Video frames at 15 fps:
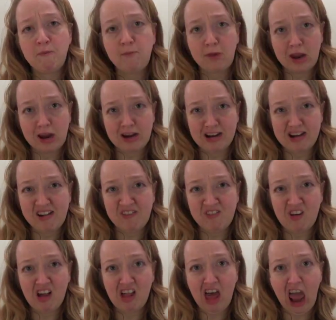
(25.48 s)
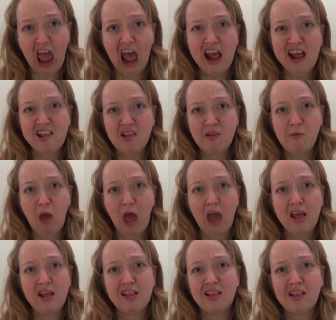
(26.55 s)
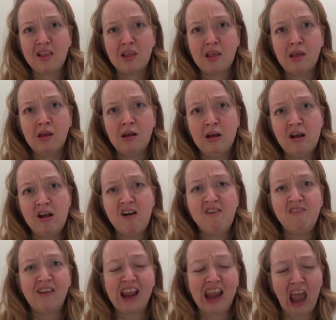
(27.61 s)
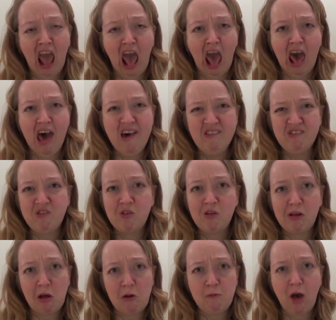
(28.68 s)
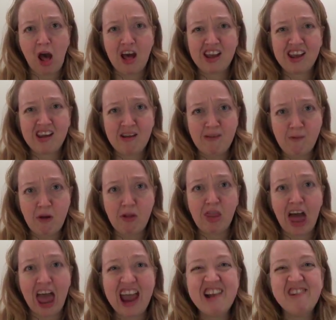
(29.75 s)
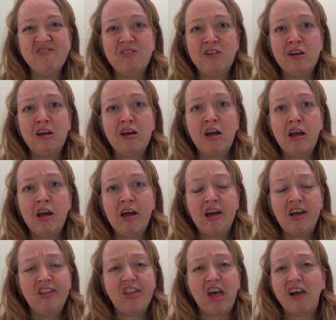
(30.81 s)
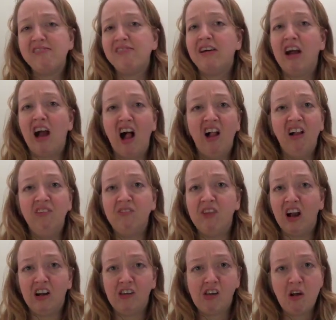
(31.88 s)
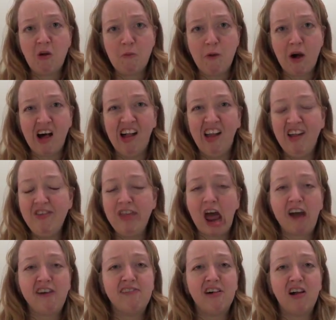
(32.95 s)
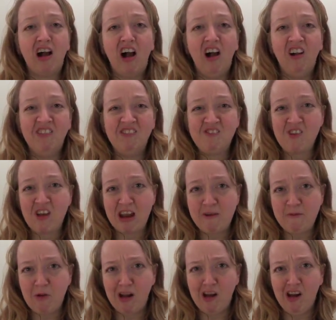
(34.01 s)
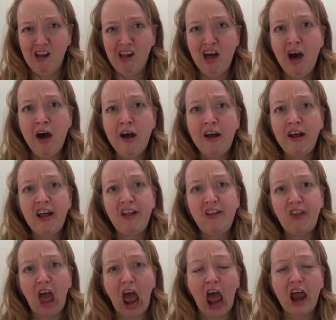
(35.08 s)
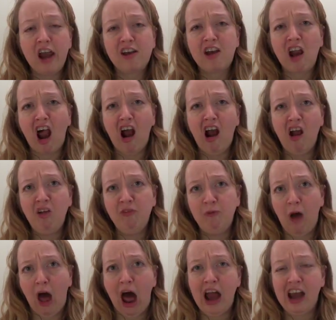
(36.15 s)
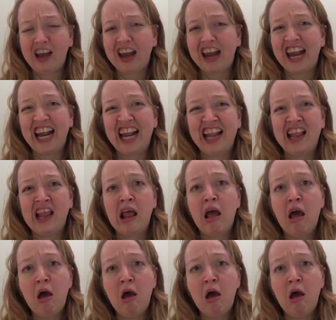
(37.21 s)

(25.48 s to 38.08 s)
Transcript: beautiful aspects we have about human life, that we're all vulnerable, that we're all feeble, that our bodies